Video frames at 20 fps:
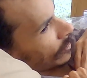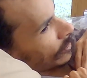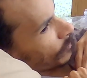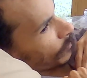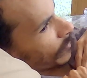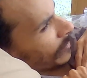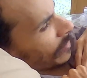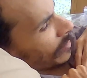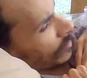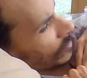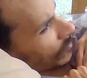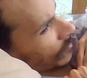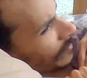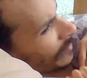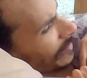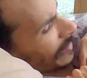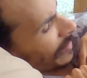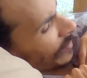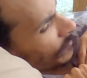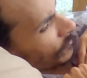
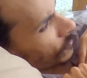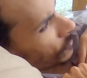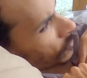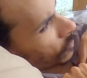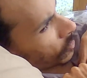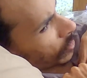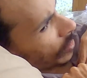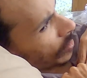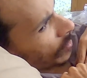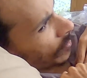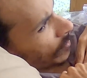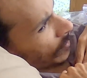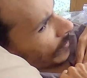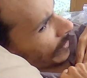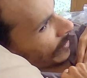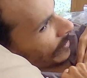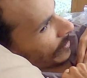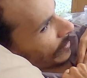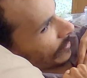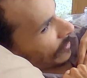especially if
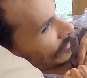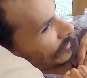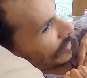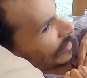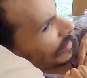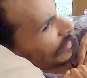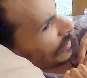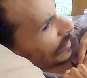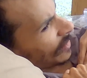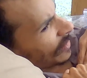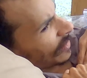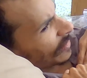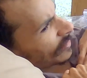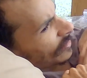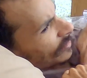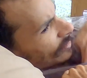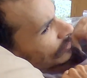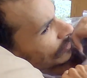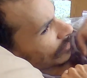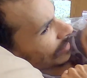Charlotte
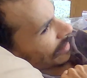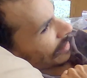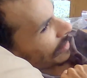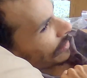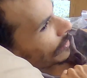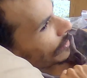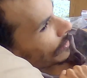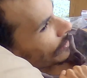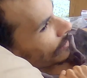decides to